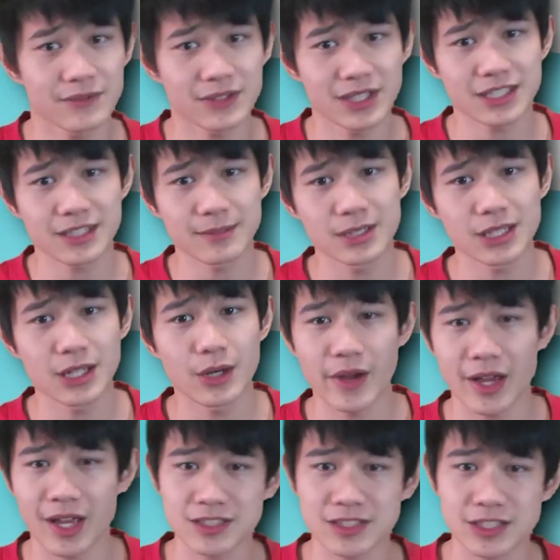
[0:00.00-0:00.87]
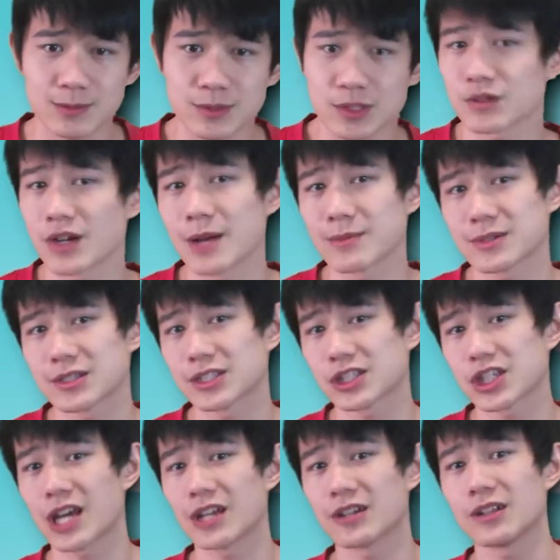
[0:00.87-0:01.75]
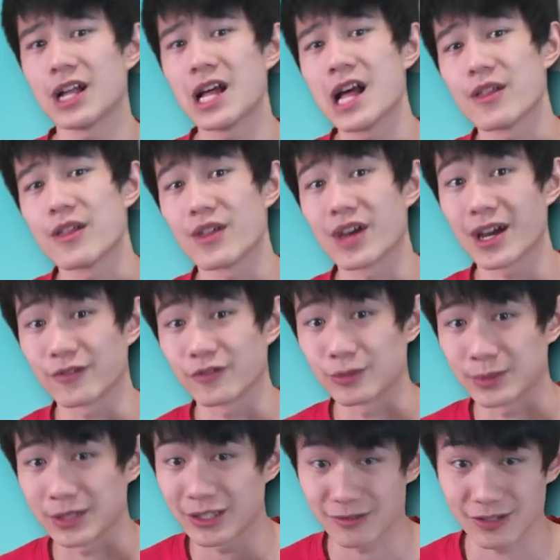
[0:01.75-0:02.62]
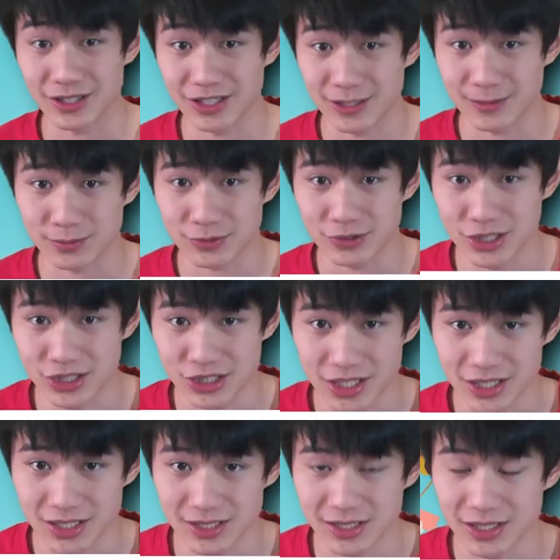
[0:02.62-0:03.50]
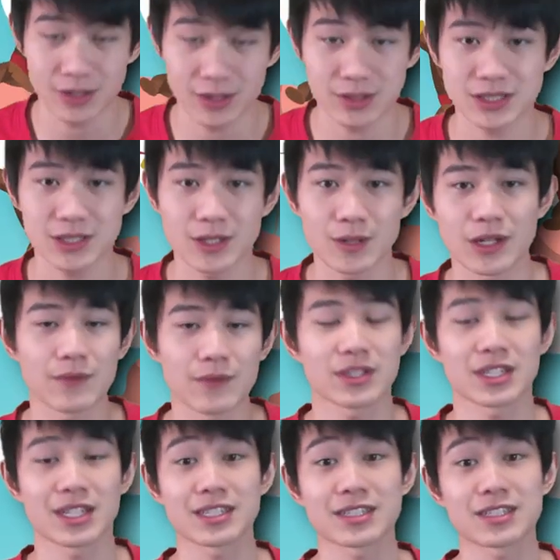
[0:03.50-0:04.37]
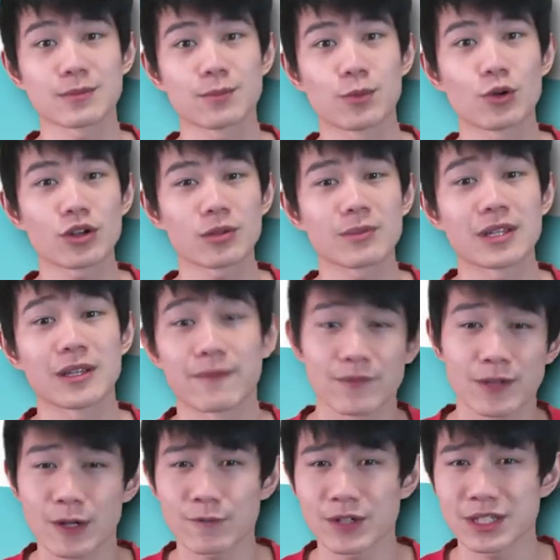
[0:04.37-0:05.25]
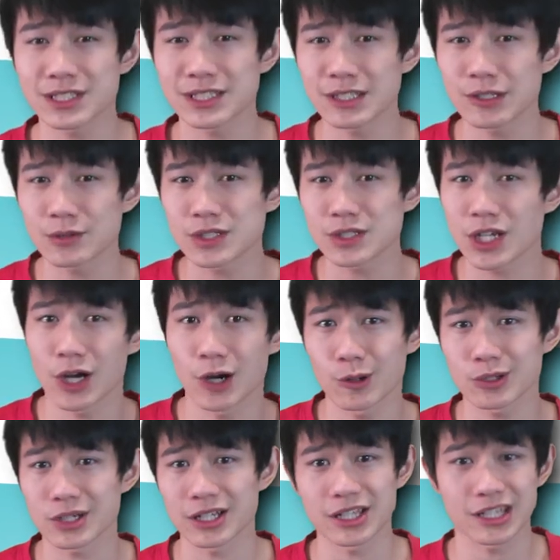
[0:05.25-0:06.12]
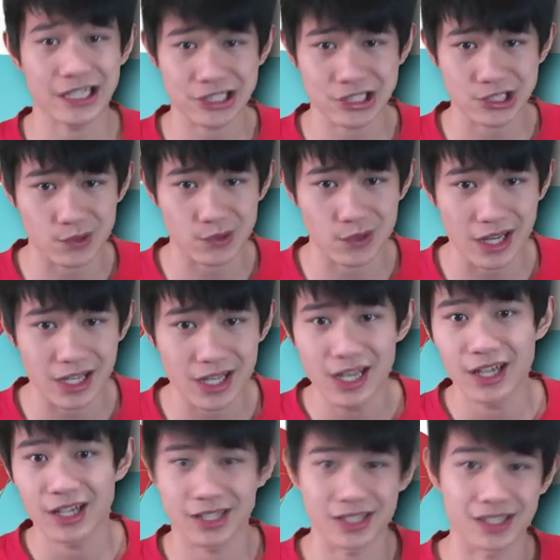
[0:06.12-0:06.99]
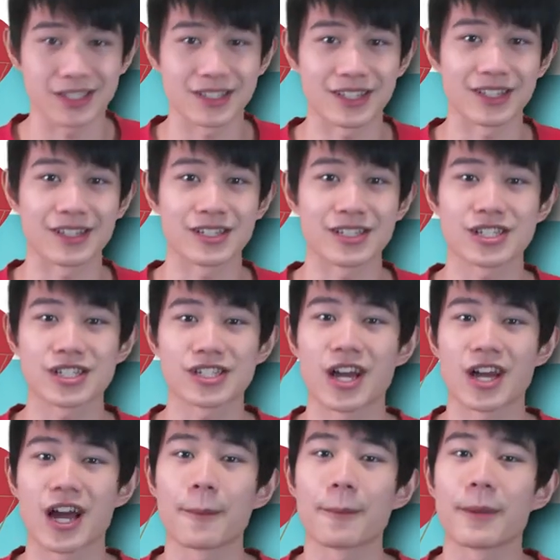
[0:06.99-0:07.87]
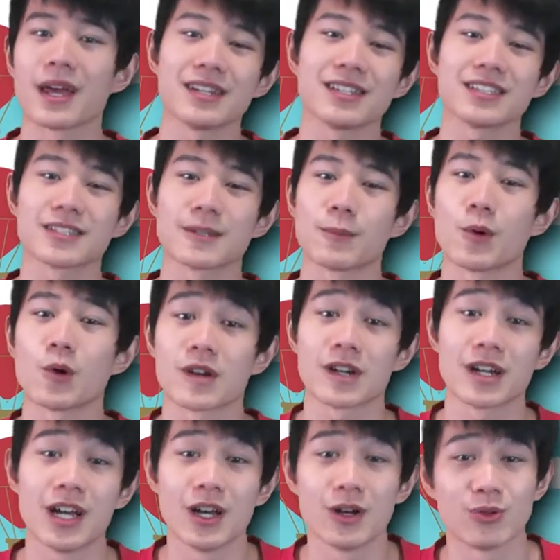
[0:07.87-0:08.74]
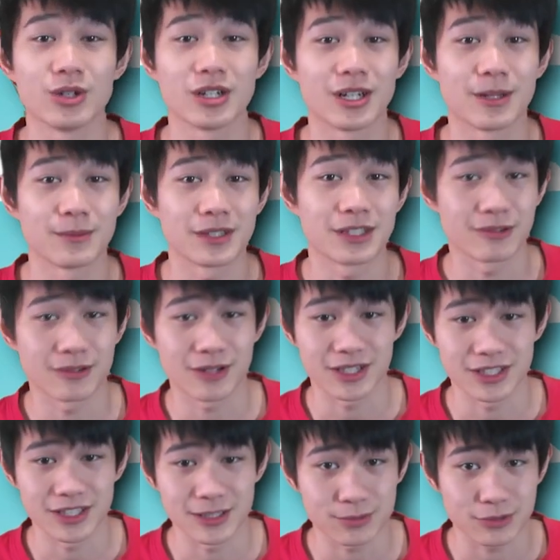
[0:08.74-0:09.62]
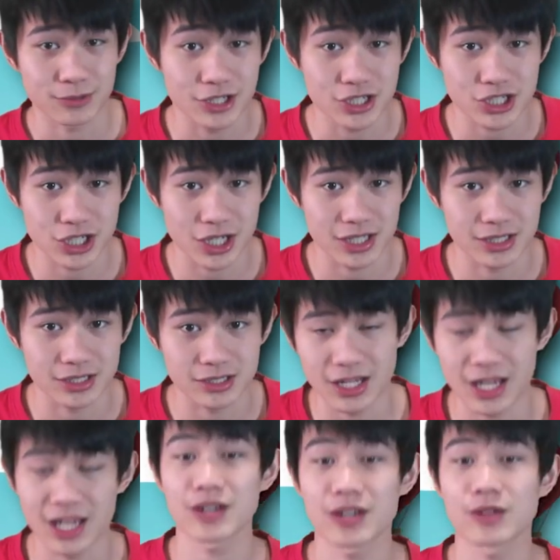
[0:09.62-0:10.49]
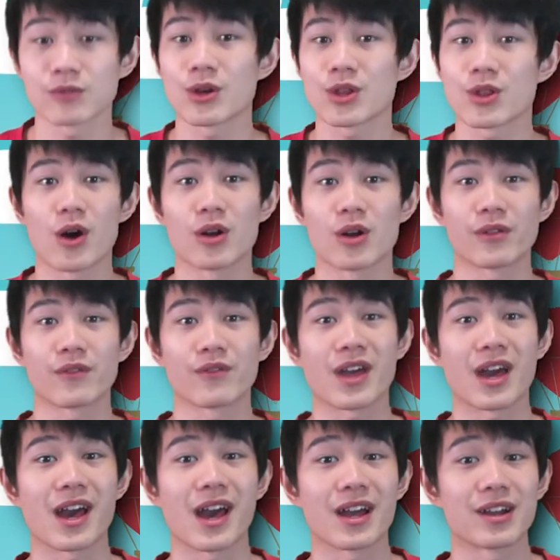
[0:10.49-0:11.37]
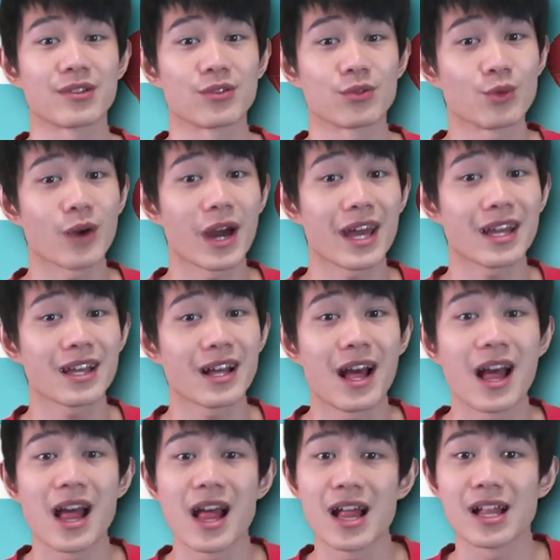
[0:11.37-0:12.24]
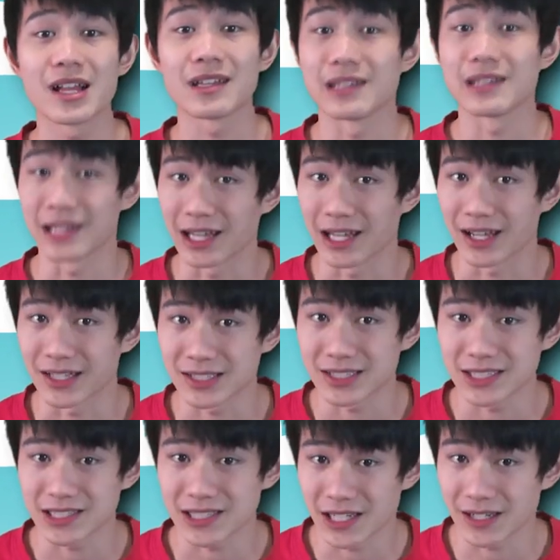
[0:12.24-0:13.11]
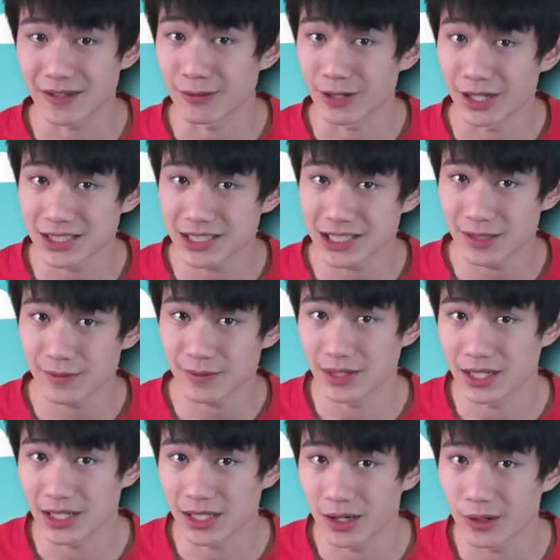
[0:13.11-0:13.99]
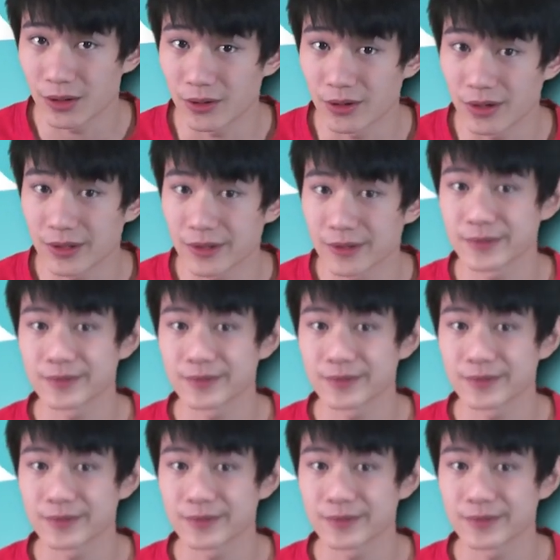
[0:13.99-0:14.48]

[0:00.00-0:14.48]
leave a like down below and subscribe to the channel, that would be greatly appreciated. Also, if you'd like to support me, feel free to use code Legendaray in the shop. Any support would be greatly appreciated. And with all of that out of the way, let's get right into the video.